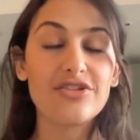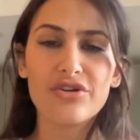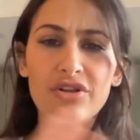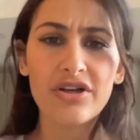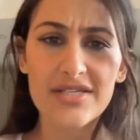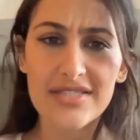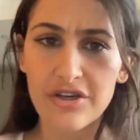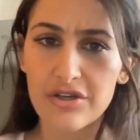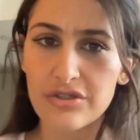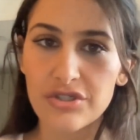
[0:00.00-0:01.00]
You're no longer seeing your
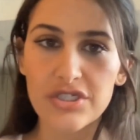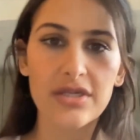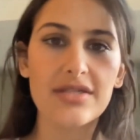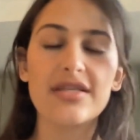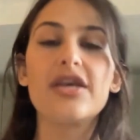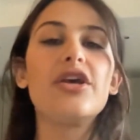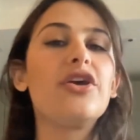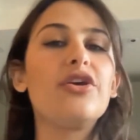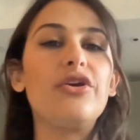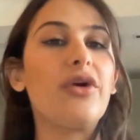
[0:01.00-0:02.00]
nutritionist,
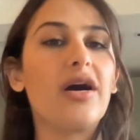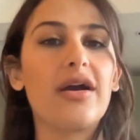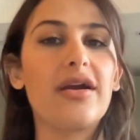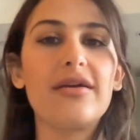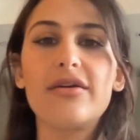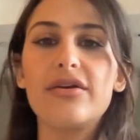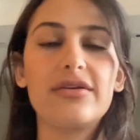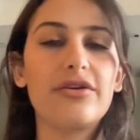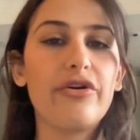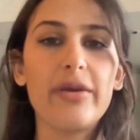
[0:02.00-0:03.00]
you are
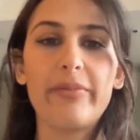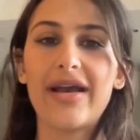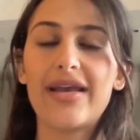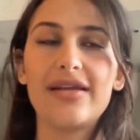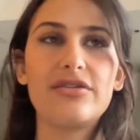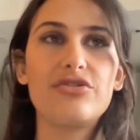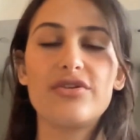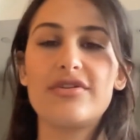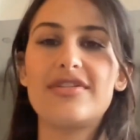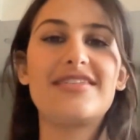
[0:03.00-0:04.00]
going back
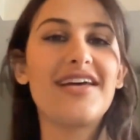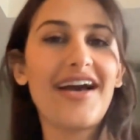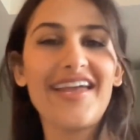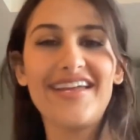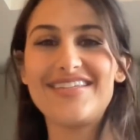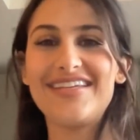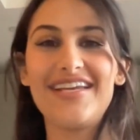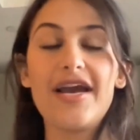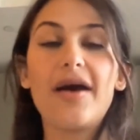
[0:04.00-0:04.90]
into society,